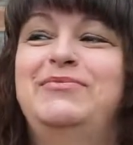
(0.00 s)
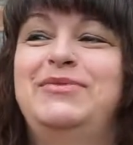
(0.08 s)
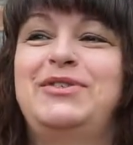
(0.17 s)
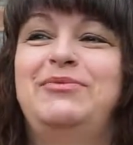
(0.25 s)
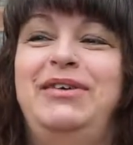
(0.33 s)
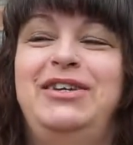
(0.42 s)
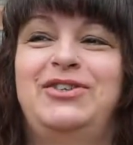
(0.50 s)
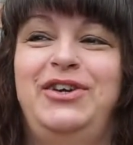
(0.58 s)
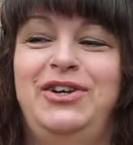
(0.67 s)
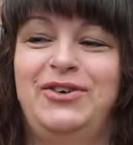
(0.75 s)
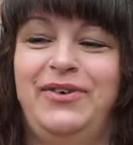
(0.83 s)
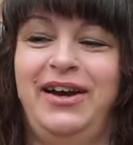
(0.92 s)
So make sure
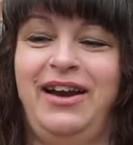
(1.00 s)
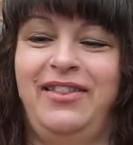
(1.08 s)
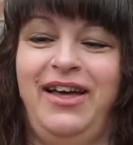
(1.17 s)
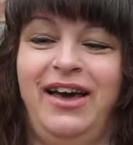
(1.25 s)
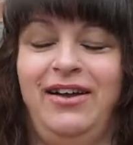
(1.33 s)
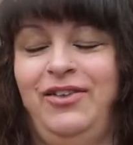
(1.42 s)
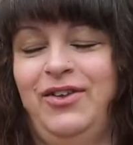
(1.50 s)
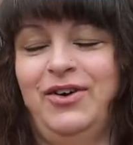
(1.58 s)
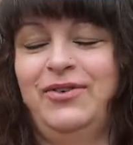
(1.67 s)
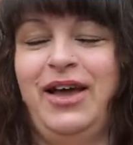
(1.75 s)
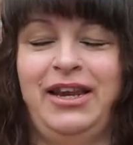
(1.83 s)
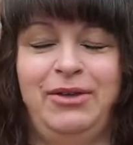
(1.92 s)
you don't run out of that. Although